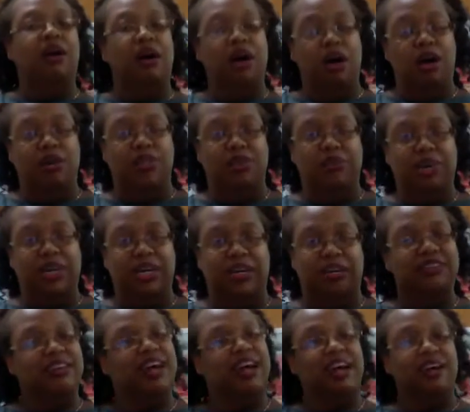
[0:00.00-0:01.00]
all the way
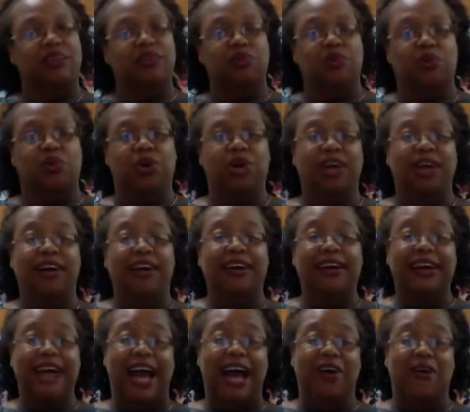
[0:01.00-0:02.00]
into high school.
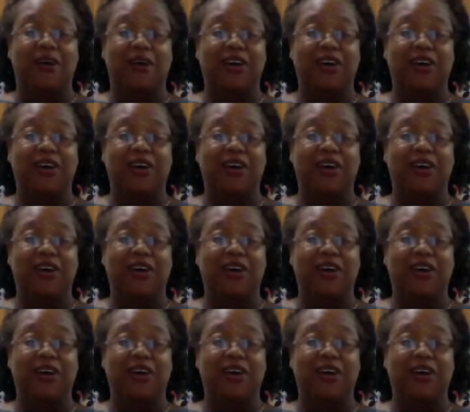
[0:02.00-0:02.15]
Now,